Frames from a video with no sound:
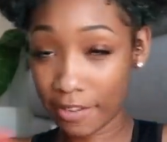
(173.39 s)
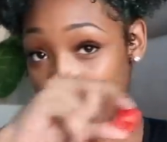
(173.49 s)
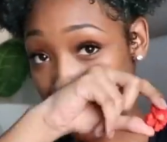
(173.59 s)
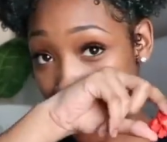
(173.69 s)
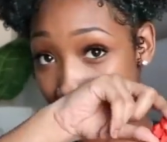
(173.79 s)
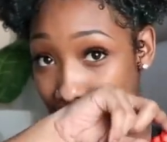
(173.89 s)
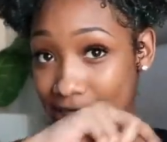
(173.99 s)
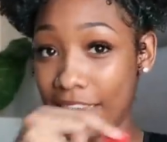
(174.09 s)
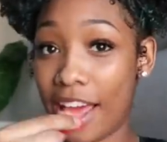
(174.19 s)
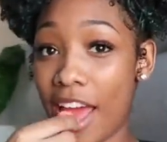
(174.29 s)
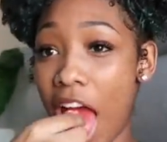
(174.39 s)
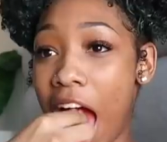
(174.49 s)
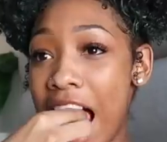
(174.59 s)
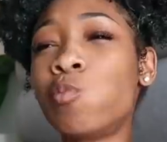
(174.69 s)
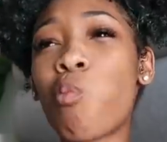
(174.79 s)
Everybody asks
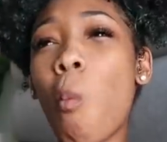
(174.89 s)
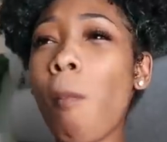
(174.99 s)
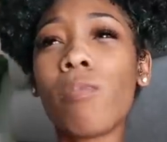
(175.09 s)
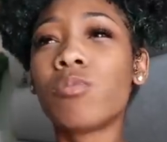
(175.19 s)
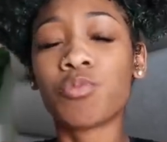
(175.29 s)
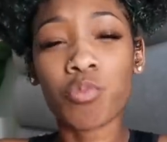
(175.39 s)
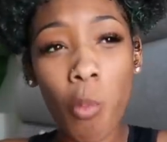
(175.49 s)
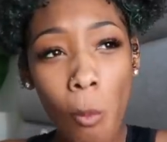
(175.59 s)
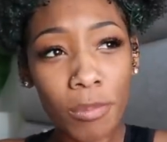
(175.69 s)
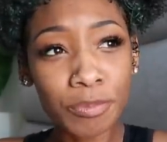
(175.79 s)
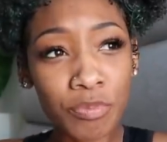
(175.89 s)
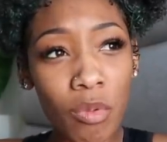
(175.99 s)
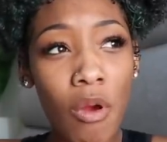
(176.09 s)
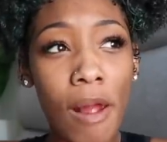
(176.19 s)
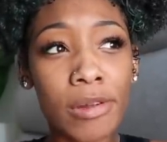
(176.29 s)
that. Mm hmm
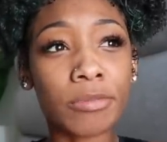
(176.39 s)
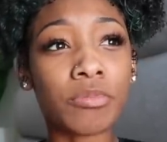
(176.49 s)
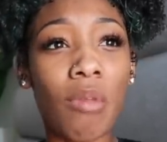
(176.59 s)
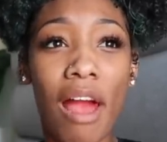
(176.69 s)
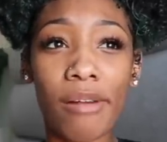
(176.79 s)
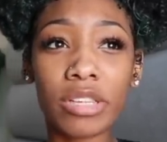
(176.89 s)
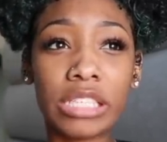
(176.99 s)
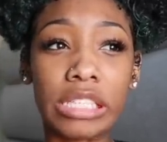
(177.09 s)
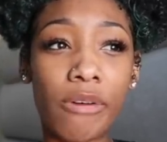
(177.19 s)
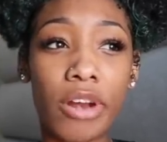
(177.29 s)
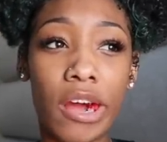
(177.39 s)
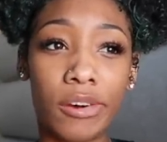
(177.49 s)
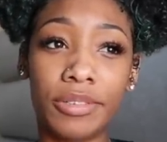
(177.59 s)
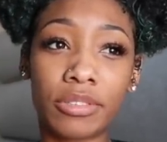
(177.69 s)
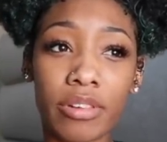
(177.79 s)
I really don't
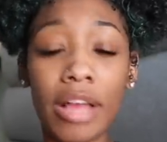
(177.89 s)
know.